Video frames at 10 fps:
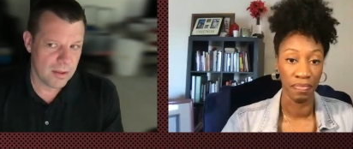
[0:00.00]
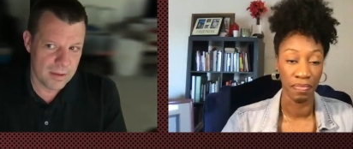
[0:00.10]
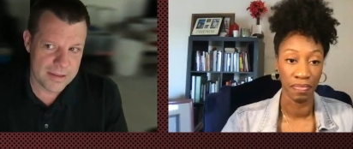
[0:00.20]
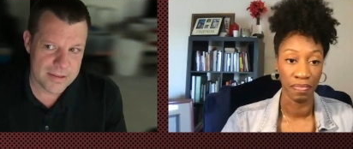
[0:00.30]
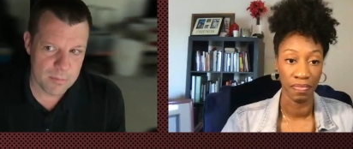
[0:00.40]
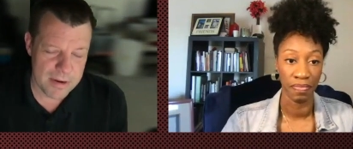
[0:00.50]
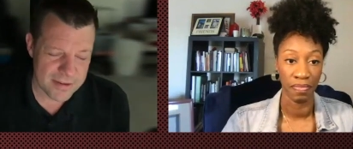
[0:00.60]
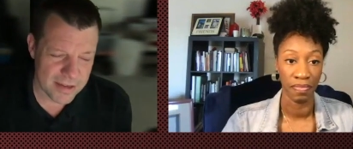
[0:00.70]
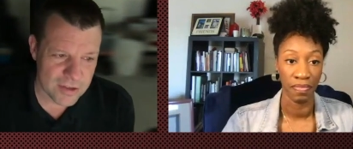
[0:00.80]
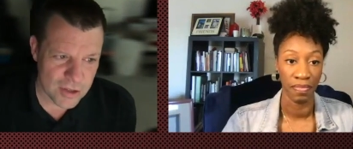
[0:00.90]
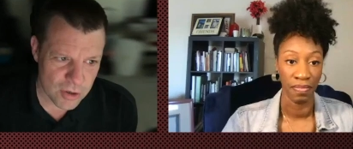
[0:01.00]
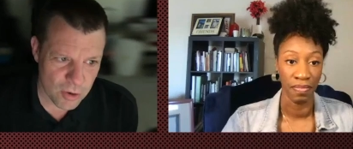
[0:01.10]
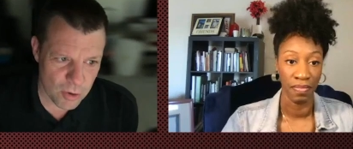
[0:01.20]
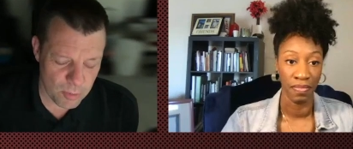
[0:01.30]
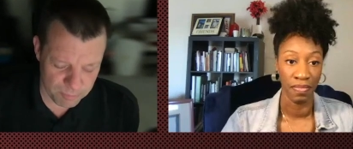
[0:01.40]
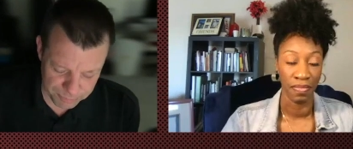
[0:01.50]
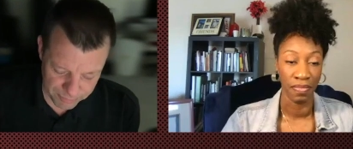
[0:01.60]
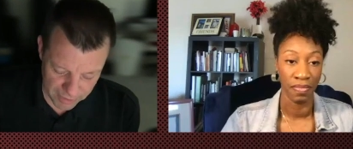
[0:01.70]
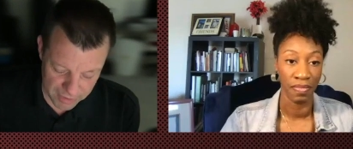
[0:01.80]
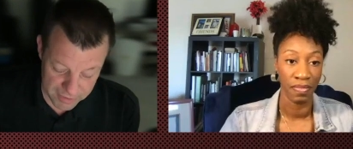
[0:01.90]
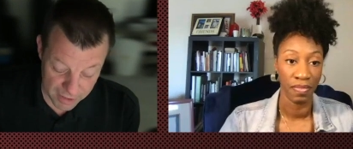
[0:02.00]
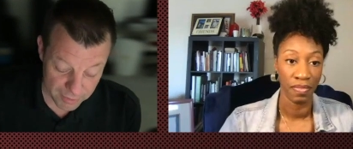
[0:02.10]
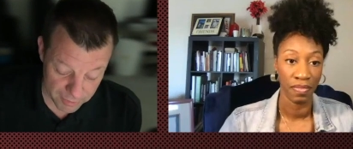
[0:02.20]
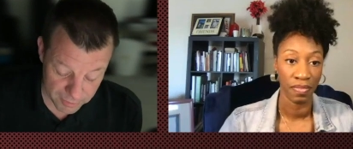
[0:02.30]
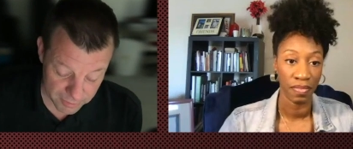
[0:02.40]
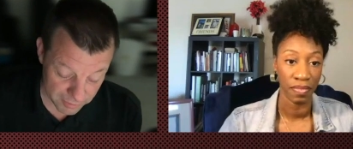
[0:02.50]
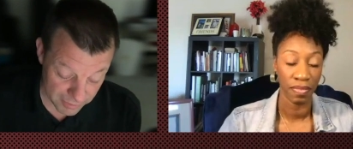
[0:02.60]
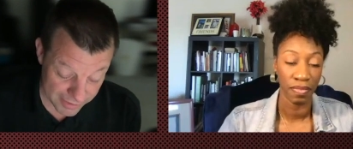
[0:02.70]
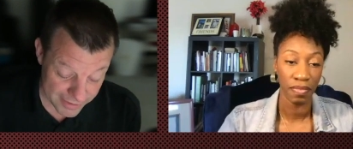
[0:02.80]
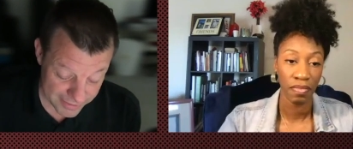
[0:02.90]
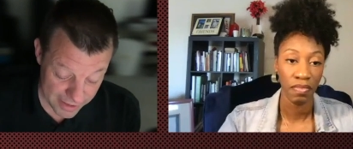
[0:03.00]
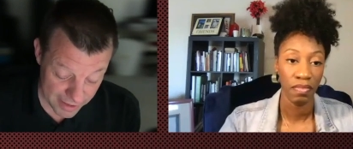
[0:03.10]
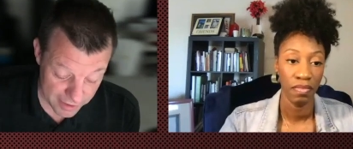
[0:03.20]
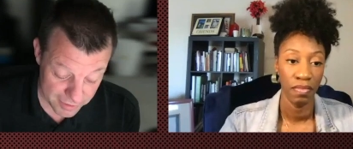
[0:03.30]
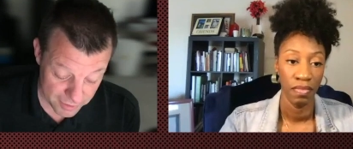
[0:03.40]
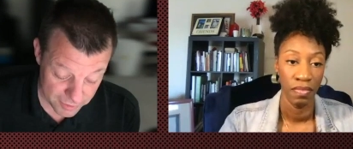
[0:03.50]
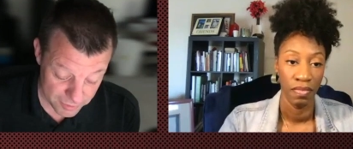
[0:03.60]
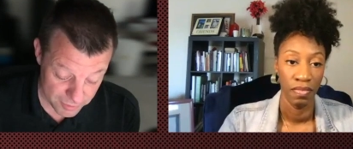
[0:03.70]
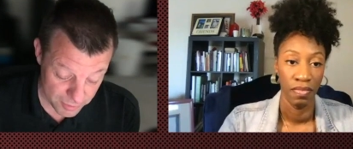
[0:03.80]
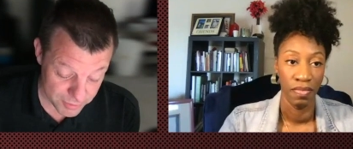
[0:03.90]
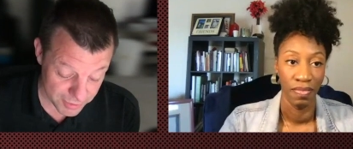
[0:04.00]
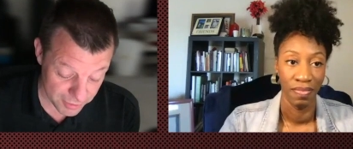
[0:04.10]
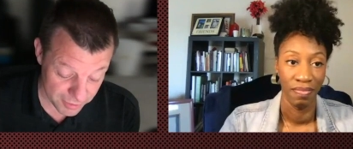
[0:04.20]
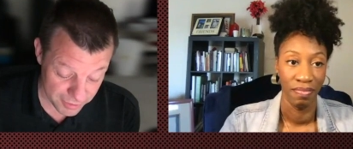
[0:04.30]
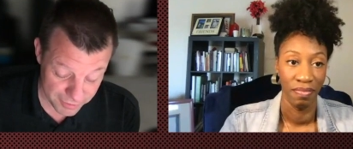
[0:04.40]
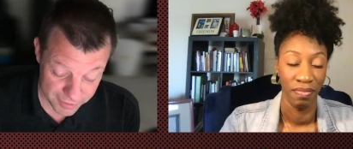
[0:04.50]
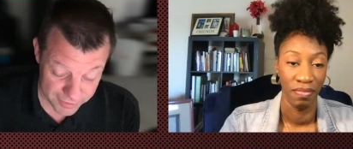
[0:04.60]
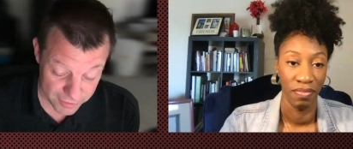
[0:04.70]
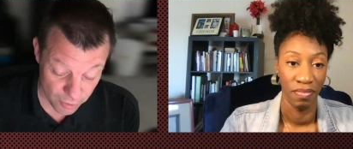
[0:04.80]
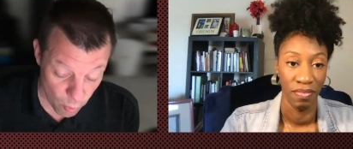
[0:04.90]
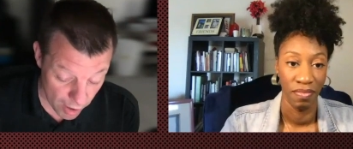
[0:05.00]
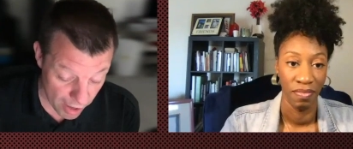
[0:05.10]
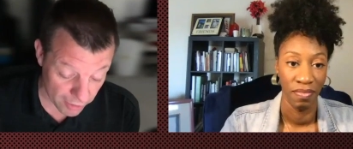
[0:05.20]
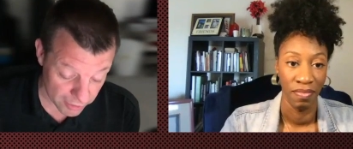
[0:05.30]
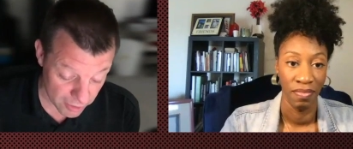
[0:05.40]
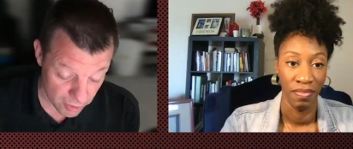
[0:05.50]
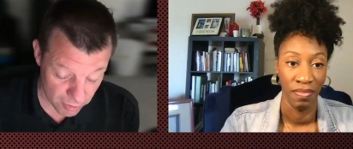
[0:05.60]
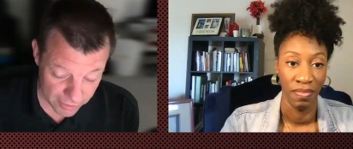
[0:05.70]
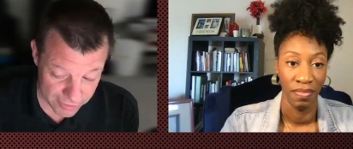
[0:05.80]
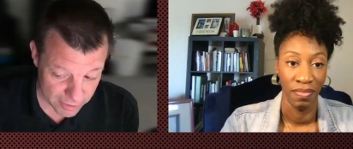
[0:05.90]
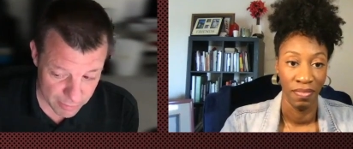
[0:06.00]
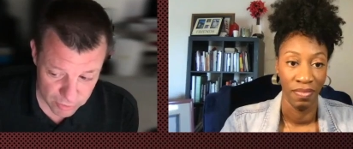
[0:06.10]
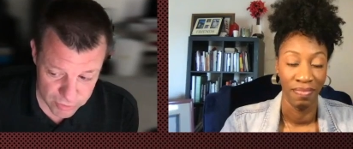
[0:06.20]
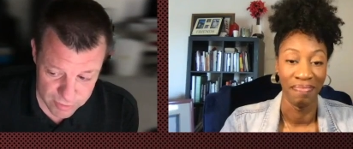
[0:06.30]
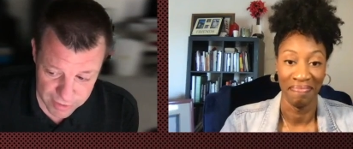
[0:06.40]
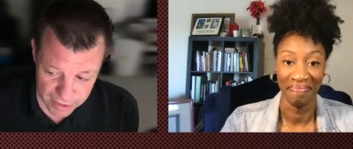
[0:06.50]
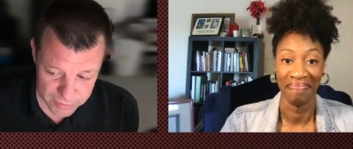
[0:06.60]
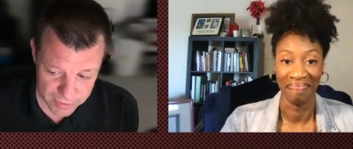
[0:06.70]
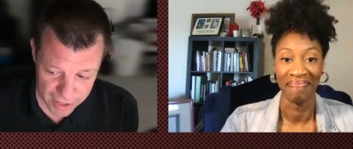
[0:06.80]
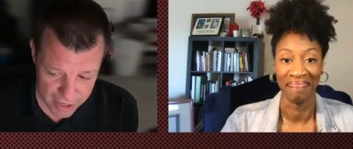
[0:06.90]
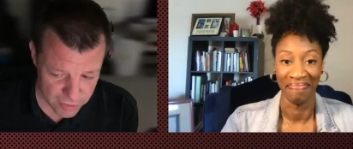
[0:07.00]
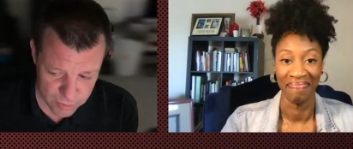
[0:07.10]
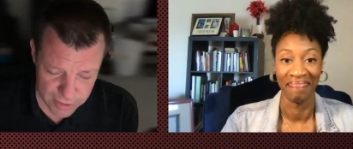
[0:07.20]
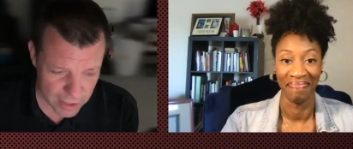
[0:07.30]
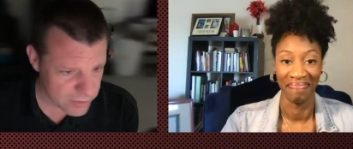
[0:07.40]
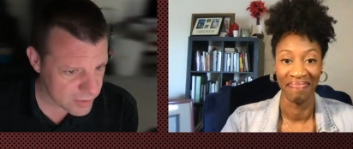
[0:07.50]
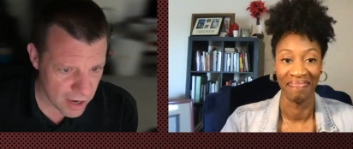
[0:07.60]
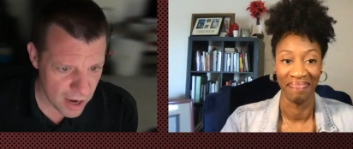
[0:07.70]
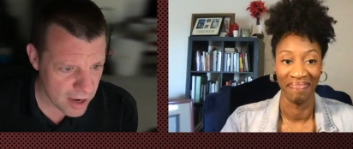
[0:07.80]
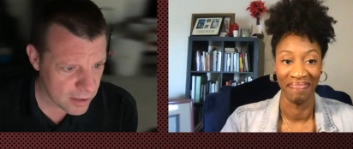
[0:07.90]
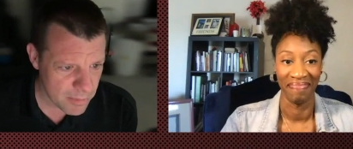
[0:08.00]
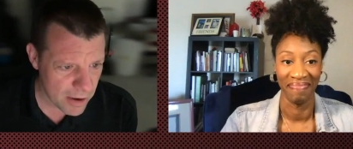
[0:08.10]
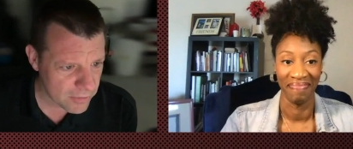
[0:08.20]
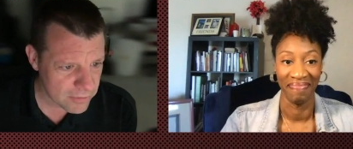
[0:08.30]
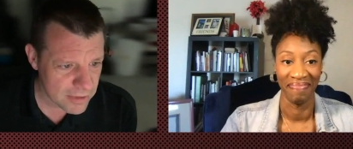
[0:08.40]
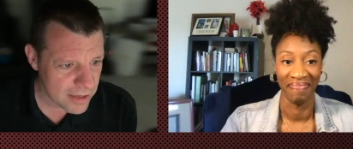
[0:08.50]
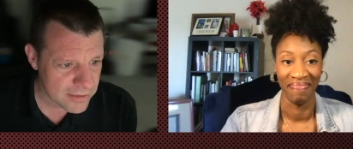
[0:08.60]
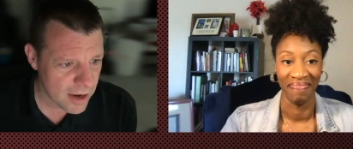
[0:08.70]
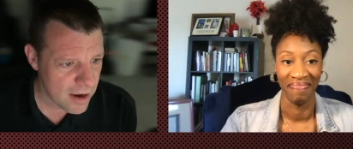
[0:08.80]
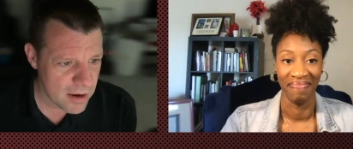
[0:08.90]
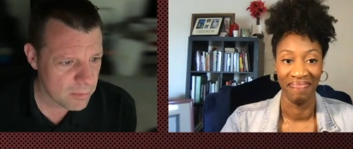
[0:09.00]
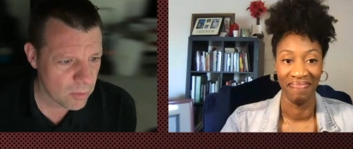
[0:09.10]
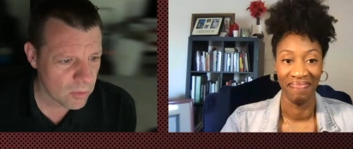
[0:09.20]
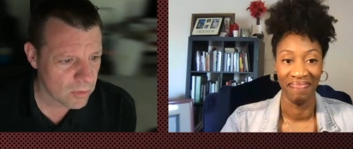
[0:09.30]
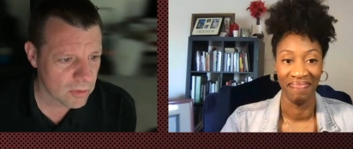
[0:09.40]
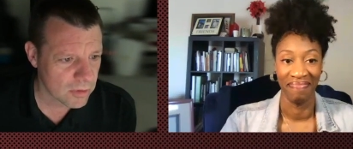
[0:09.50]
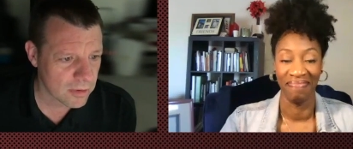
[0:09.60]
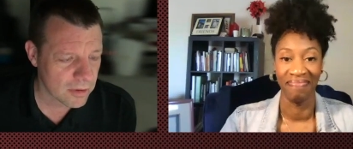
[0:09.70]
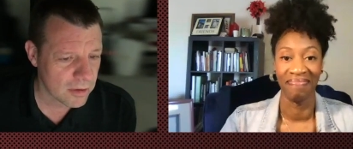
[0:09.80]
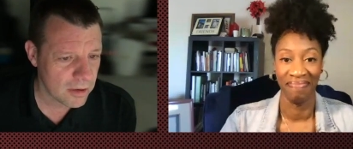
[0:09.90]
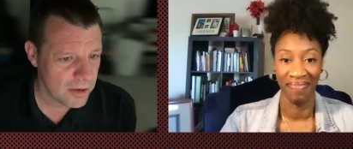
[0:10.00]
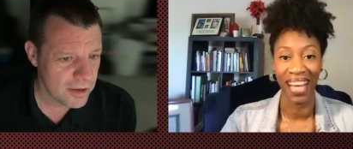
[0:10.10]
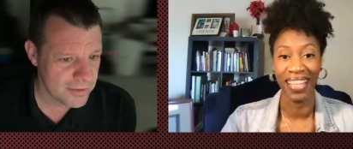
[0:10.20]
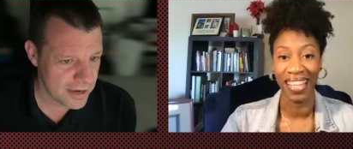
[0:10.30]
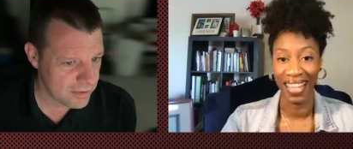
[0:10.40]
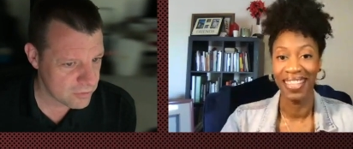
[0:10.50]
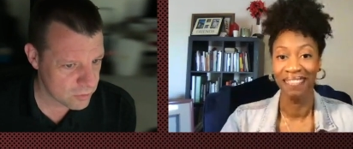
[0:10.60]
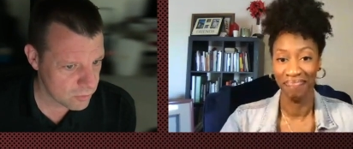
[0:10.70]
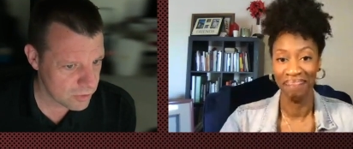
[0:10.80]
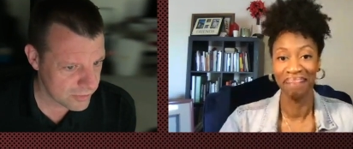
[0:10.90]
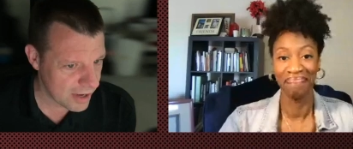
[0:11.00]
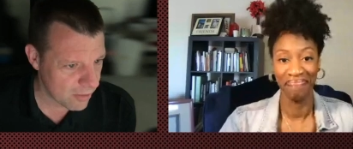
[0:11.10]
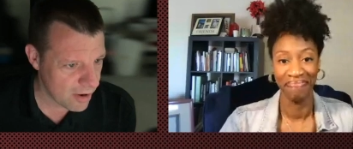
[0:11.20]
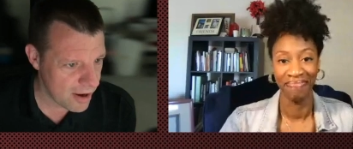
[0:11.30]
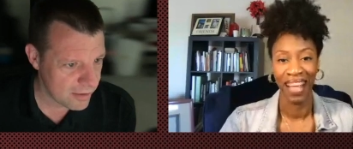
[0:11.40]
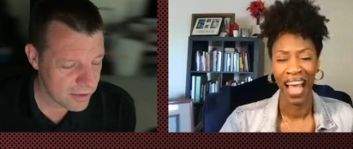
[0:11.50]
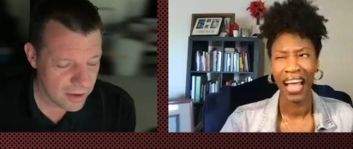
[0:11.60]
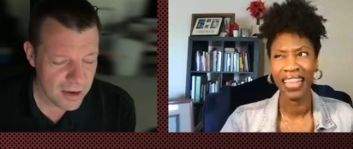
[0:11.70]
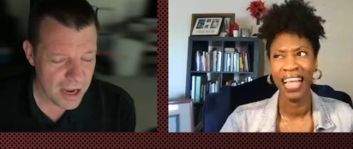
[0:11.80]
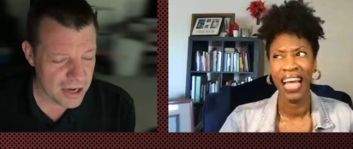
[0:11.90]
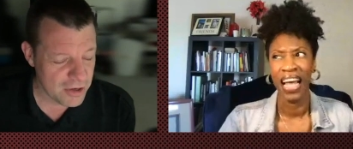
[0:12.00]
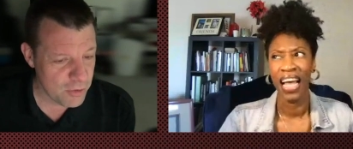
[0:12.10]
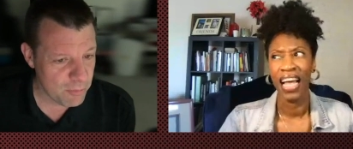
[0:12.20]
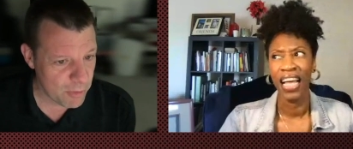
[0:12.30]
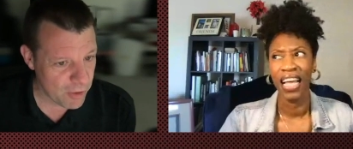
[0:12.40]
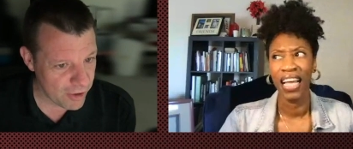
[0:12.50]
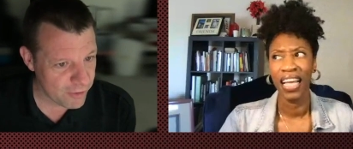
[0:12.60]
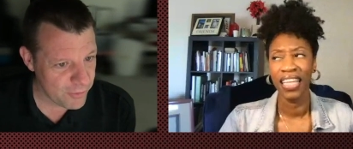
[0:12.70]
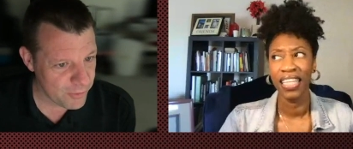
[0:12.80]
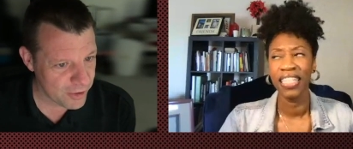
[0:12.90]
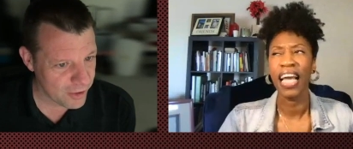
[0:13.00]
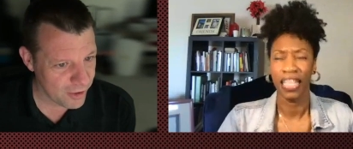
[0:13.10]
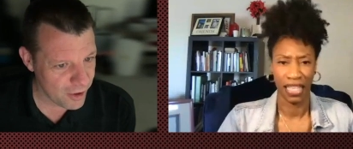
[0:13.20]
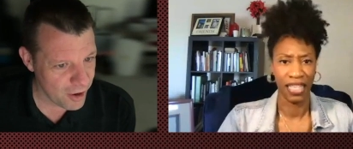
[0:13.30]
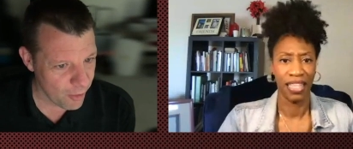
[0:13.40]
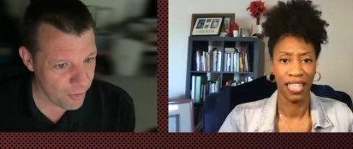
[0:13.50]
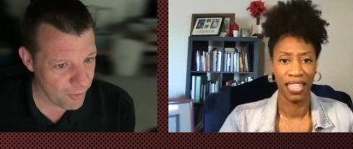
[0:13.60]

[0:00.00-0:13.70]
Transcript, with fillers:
Speaker 1: That's amazing. And so, no, like I said, you started this a while ago. I think about 2008, 2009, about that time, or is that Mm-hmm. Is that right? And you've been interviewing a,